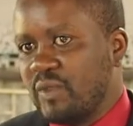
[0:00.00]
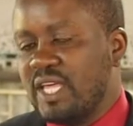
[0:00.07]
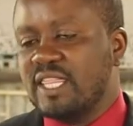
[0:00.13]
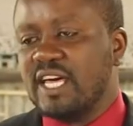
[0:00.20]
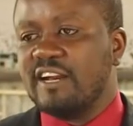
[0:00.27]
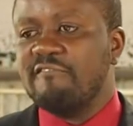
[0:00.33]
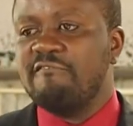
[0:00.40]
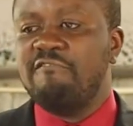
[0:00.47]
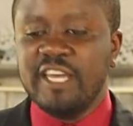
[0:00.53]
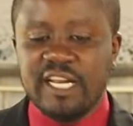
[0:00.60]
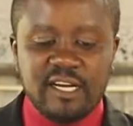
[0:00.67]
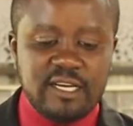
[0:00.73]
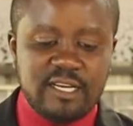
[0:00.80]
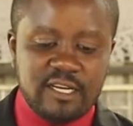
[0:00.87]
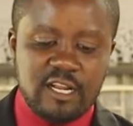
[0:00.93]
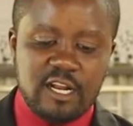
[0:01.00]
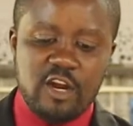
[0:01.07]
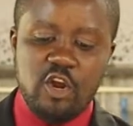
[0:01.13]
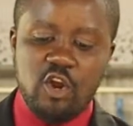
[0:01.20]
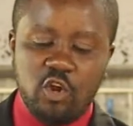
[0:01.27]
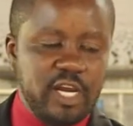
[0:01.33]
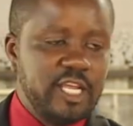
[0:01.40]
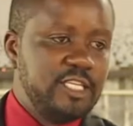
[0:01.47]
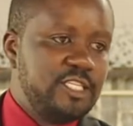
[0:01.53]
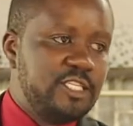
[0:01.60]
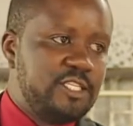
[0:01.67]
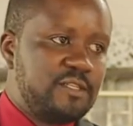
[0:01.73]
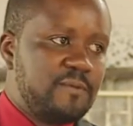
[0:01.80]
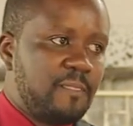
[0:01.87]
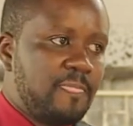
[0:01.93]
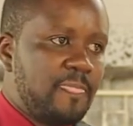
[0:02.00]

The revealed knowledge.